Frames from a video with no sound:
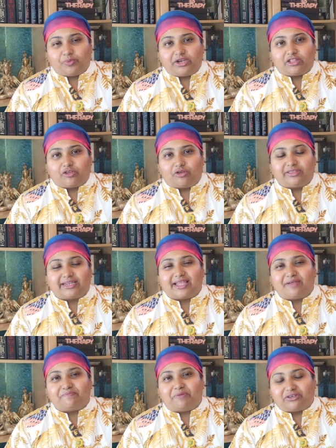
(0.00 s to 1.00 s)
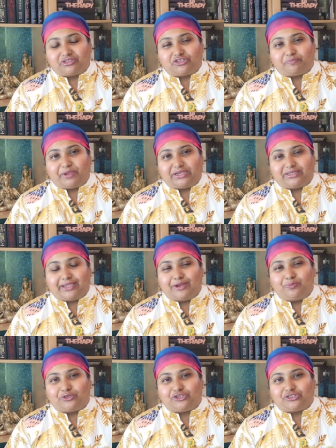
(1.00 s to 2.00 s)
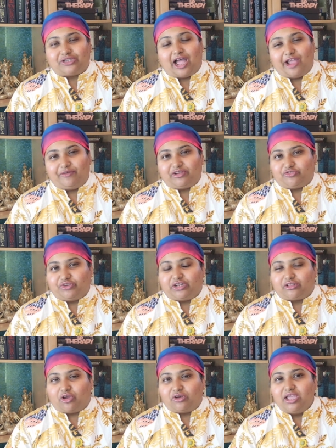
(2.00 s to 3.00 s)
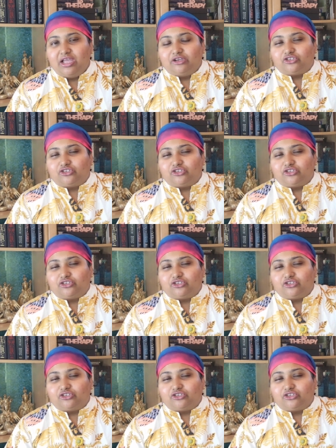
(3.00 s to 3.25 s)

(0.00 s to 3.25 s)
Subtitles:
readathon that I'm participating in, which is the Irish Readathon.